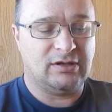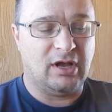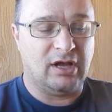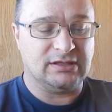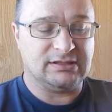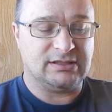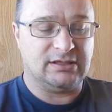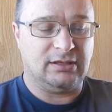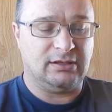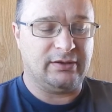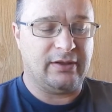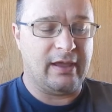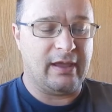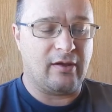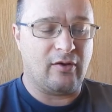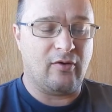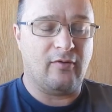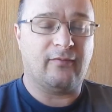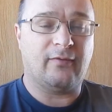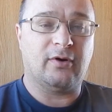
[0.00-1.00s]
hostile
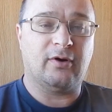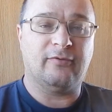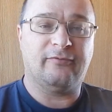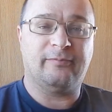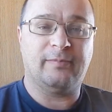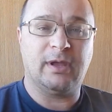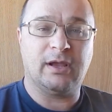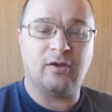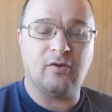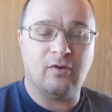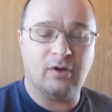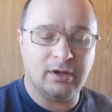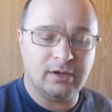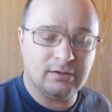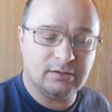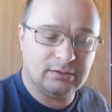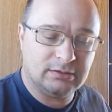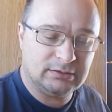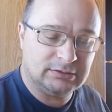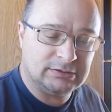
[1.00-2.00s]
takeover of
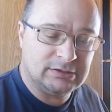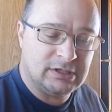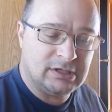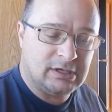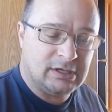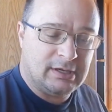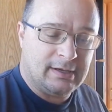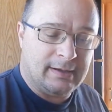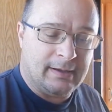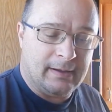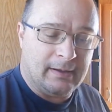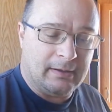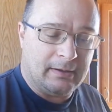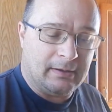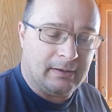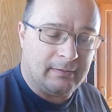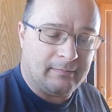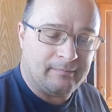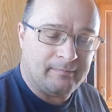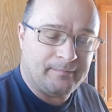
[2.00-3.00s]
Bitcoin.
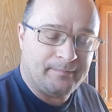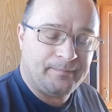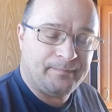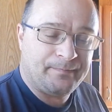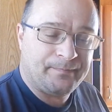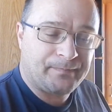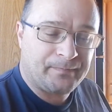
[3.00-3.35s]
And